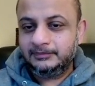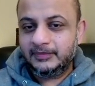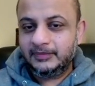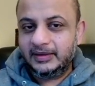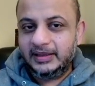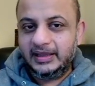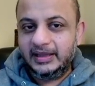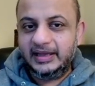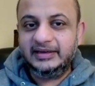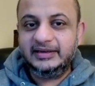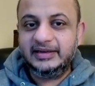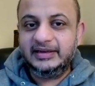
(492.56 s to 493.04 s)

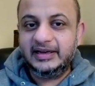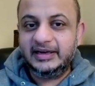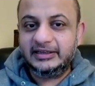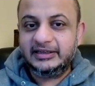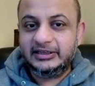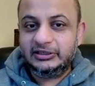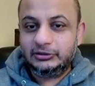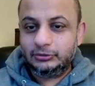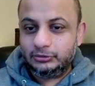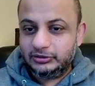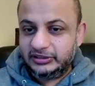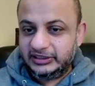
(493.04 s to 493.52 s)
and get
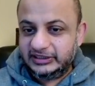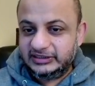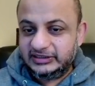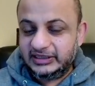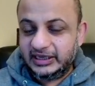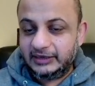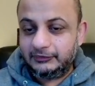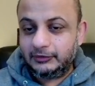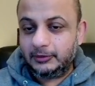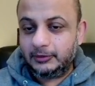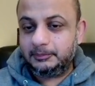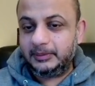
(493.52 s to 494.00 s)
into the
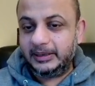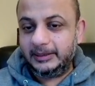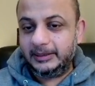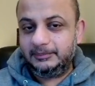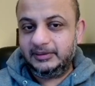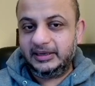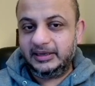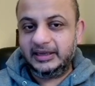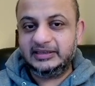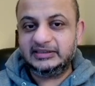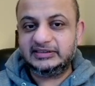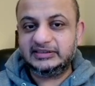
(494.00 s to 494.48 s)
DevOps
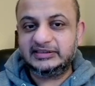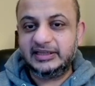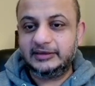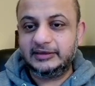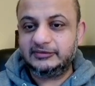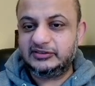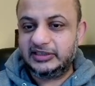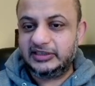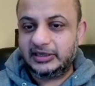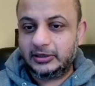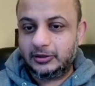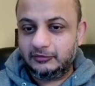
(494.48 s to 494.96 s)
pipelines,
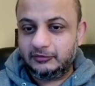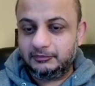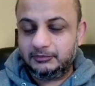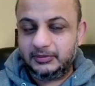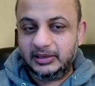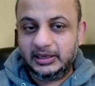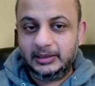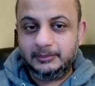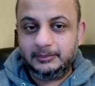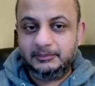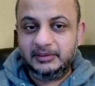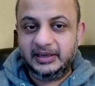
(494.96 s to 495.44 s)
DevSecOps
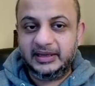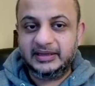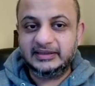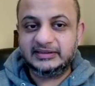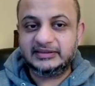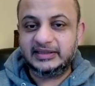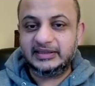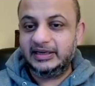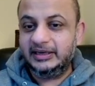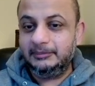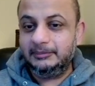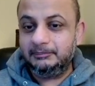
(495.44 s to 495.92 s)
pipelines,
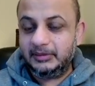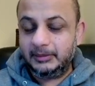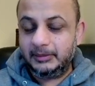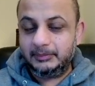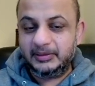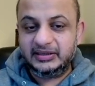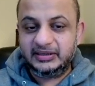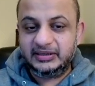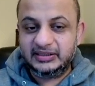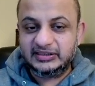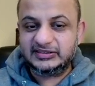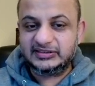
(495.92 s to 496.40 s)
and
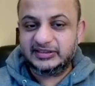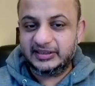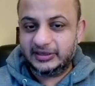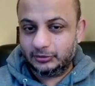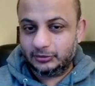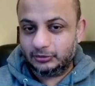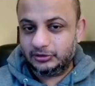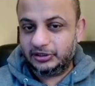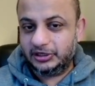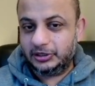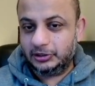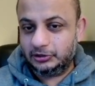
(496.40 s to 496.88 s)
implement these
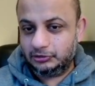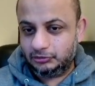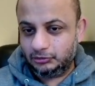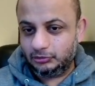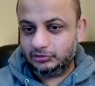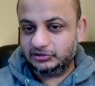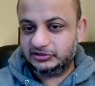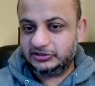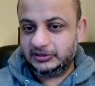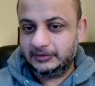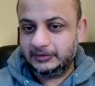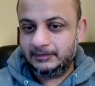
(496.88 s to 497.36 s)
security
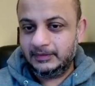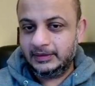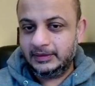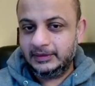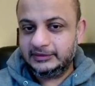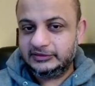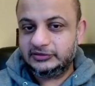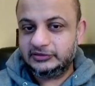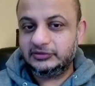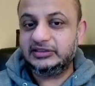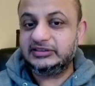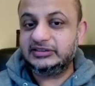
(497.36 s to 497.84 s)
controls.
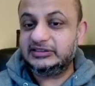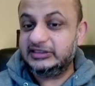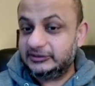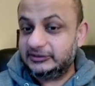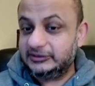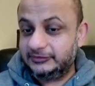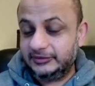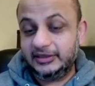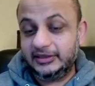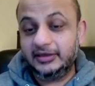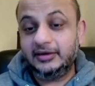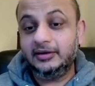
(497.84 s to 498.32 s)
So this is
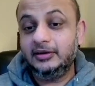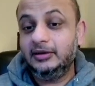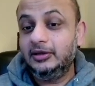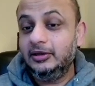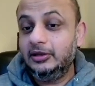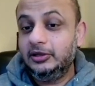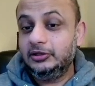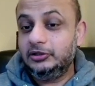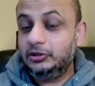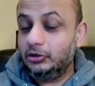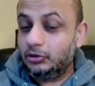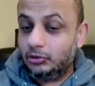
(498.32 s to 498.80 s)
where
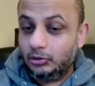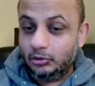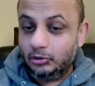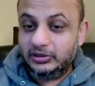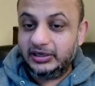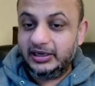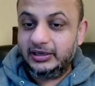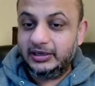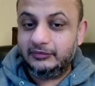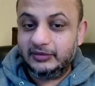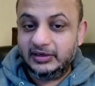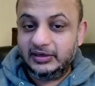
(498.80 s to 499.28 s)
your
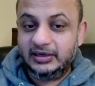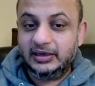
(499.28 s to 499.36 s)
coding will